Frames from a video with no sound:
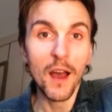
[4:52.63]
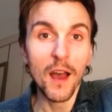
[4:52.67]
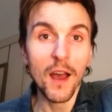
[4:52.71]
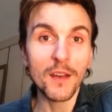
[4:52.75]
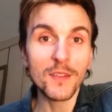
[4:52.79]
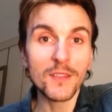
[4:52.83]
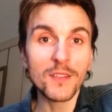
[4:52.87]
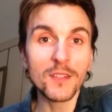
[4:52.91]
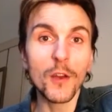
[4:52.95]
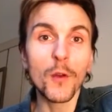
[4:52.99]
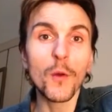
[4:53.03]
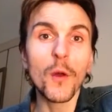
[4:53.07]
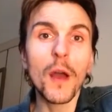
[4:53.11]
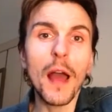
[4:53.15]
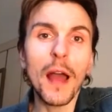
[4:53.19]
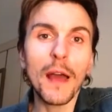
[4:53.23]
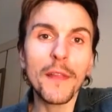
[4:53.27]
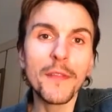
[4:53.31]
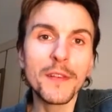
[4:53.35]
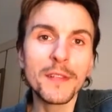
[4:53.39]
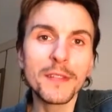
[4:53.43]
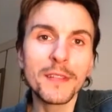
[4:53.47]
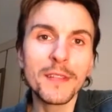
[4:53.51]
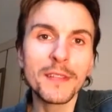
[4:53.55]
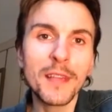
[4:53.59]
So
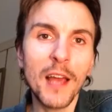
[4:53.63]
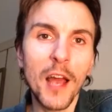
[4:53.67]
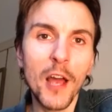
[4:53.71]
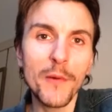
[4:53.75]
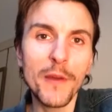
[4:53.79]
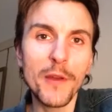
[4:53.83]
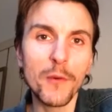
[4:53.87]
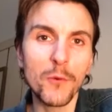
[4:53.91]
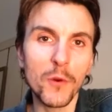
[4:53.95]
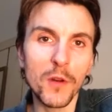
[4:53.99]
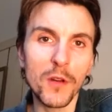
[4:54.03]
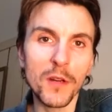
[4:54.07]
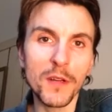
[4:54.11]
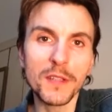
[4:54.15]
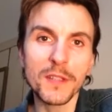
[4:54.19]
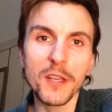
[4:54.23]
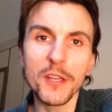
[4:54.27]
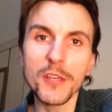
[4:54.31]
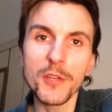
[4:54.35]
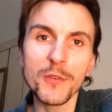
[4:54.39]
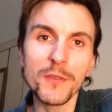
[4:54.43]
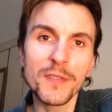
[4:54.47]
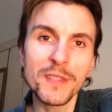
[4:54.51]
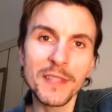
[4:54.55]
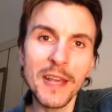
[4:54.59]
this is how it works.
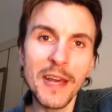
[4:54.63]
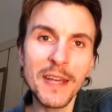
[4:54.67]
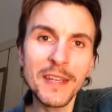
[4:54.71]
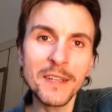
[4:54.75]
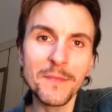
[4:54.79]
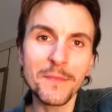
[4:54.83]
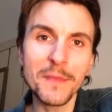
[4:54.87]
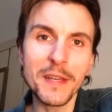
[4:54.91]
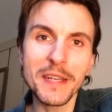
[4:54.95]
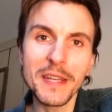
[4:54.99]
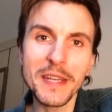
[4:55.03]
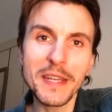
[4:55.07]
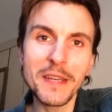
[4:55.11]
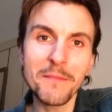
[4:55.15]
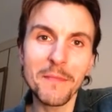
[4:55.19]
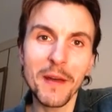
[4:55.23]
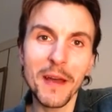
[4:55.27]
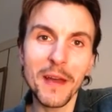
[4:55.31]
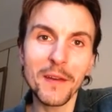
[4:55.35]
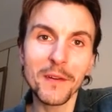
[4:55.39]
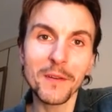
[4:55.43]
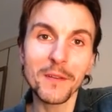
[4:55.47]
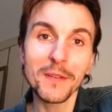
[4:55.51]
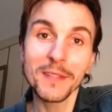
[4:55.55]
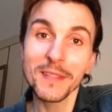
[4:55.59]
You send me an
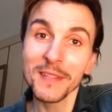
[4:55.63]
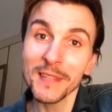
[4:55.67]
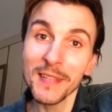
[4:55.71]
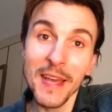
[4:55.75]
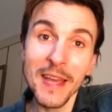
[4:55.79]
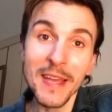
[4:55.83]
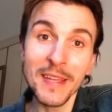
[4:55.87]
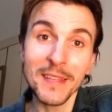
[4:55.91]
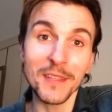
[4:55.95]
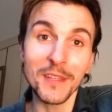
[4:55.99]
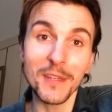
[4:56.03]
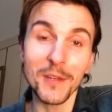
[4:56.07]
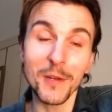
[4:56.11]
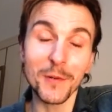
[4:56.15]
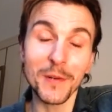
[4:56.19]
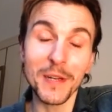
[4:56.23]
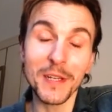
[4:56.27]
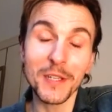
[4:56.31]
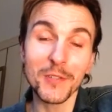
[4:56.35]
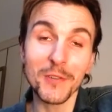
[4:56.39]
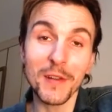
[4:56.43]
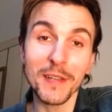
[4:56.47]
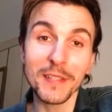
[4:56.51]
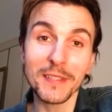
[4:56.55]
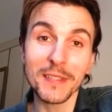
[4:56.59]
email saying that you're
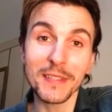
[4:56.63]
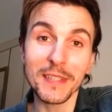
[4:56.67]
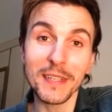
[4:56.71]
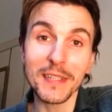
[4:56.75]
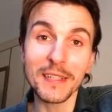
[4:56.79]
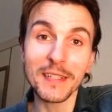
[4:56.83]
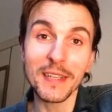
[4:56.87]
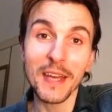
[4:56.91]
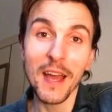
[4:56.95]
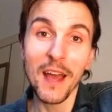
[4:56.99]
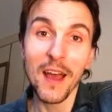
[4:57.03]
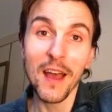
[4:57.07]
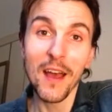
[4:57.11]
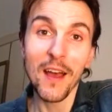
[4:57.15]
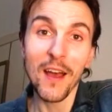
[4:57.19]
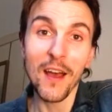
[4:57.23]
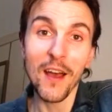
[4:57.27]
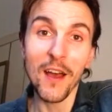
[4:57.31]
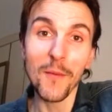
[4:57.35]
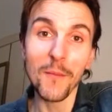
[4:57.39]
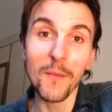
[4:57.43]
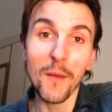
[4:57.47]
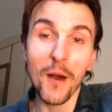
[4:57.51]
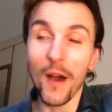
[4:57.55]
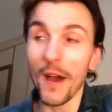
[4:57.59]
interested,
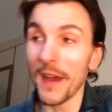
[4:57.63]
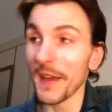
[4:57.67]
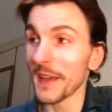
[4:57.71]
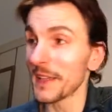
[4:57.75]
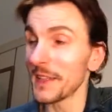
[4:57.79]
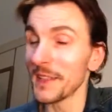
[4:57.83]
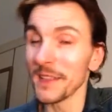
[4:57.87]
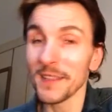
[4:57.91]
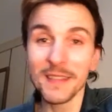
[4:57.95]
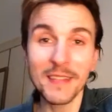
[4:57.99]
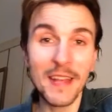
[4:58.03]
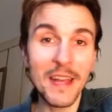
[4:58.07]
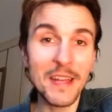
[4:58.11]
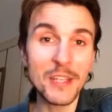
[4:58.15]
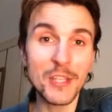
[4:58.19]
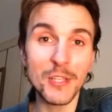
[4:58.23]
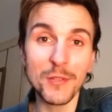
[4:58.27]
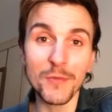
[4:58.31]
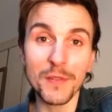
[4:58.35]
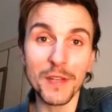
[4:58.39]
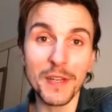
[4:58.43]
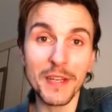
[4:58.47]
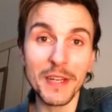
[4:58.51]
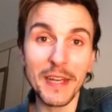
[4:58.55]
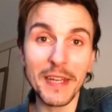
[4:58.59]
I can send
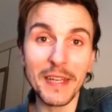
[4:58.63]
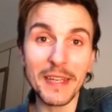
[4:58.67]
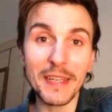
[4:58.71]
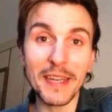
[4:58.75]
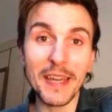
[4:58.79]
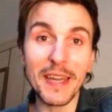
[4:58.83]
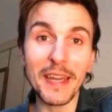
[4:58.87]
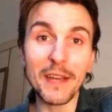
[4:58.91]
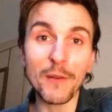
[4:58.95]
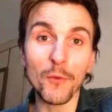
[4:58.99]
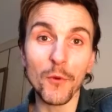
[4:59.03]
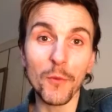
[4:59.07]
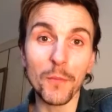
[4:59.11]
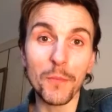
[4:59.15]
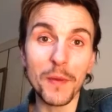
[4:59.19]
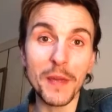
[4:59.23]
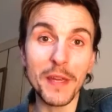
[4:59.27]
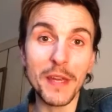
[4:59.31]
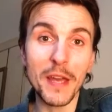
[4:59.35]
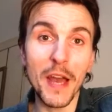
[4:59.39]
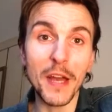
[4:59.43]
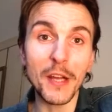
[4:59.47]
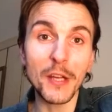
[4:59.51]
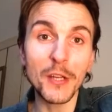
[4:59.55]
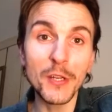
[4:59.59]
you the link. It will
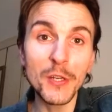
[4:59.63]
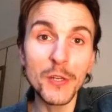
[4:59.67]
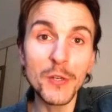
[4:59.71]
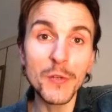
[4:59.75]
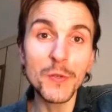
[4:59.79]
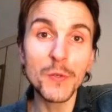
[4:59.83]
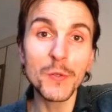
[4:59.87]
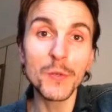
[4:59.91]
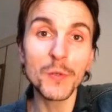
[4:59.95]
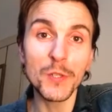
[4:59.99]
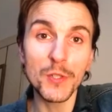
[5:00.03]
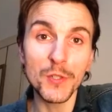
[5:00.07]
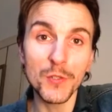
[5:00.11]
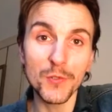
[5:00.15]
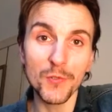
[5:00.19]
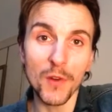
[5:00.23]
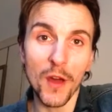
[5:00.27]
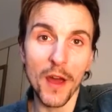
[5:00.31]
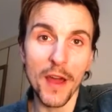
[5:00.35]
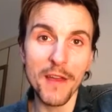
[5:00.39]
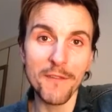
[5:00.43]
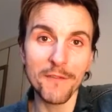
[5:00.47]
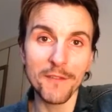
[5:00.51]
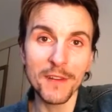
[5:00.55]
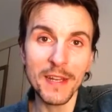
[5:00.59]
be a Google
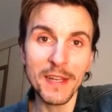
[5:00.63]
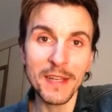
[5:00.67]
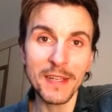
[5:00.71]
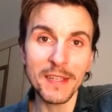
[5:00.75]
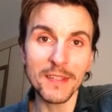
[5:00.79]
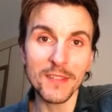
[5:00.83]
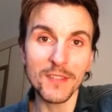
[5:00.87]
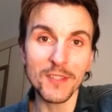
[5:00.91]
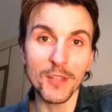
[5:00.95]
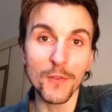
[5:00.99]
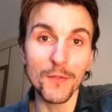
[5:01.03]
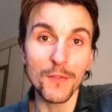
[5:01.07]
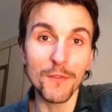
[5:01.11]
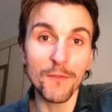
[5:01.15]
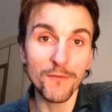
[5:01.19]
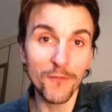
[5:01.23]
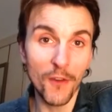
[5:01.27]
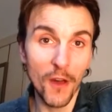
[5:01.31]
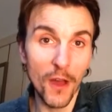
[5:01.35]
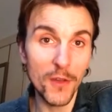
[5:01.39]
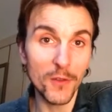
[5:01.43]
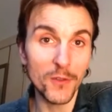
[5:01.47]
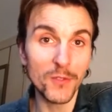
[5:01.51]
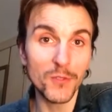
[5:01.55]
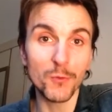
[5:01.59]
Drive link, so the
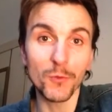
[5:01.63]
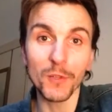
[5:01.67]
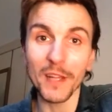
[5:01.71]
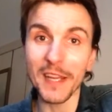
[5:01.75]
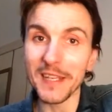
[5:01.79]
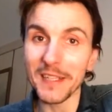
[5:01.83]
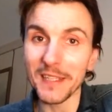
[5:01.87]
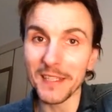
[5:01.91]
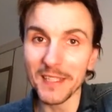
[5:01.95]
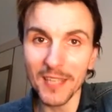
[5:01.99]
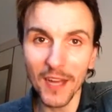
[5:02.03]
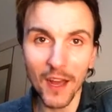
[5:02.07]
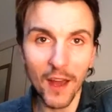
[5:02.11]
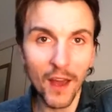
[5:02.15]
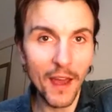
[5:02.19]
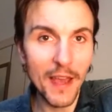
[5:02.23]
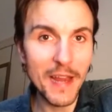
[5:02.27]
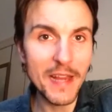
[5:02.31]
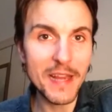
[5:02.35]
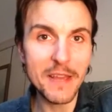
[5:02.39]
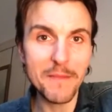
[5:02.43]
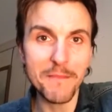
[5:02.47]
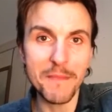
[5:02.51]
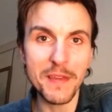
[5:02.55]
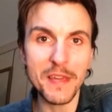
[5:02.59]
files will
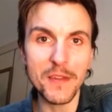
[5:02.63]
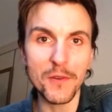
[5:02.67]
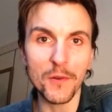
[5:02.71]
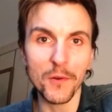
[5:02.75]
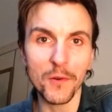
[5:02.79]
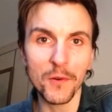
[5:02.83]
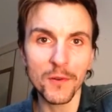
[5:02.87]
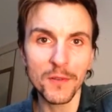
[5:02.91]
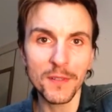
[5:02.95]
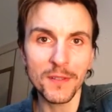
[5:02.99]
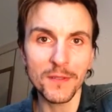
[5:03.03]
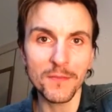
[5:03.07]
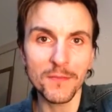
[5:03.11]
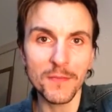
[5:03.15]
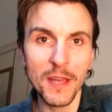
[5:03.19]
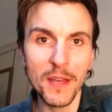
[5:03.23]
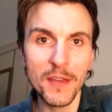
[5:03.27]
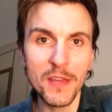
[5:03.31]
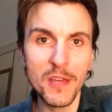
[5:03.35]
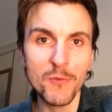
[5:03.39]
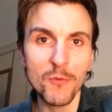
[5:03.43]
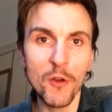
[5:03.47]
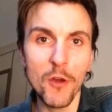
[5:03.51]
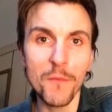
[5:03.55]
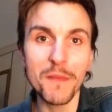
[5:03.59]
entirely be yours. Yeah,
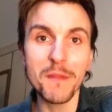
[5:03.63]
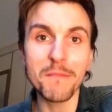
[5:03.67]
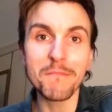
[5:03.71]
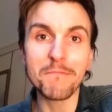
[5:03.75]
you won't be